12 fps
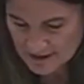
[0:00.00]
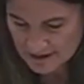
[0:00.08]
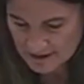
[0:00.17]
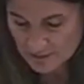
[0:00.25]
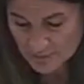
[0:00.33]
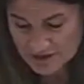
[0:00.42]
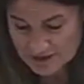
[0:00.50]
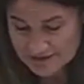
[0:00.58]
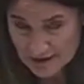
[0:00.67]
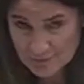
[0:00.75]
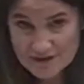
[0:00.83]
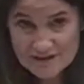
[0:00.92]
and we need
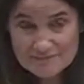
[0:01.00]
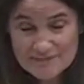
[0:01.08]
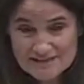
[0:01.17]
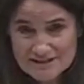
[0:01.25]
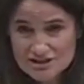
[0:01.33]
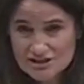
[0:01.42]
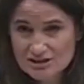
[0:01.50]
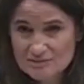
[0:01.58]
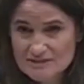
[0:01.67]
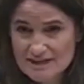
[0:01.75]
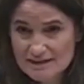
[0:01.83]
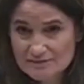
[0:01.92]
that. We need a message to
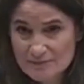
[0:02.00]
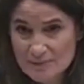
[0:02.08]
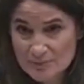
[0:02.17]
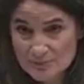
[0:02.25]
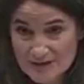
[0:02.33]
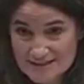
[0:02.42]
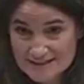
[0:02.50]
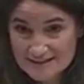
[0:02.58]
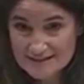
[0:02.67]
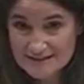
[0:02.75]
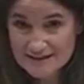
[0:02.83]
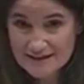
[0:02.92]
come down from the
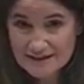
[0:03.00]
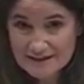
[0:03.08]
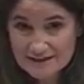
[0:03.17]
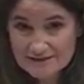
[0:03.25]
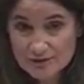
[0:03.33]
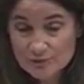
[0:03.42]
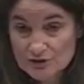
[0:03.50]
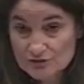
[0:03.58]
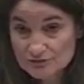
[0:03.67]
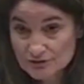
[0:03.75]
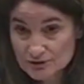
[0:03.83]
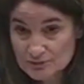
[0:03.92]
President that
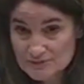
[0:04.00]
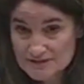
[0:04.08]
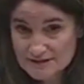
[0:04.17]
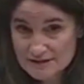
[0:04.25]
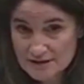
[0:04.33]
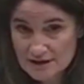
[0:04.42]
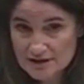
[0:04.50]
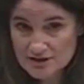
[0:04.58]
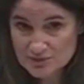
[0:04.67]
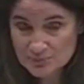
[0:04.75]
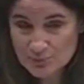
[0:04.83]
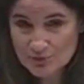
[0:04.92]
reaffirms our
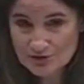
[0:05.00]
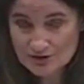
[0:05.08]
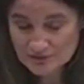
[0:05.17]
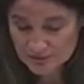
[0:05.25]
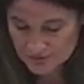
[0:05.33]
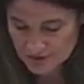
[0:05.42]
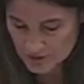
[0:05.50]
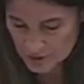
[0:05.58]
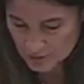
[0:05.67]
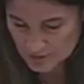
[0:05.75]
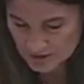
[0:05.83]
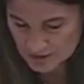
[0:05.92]
support of the free and open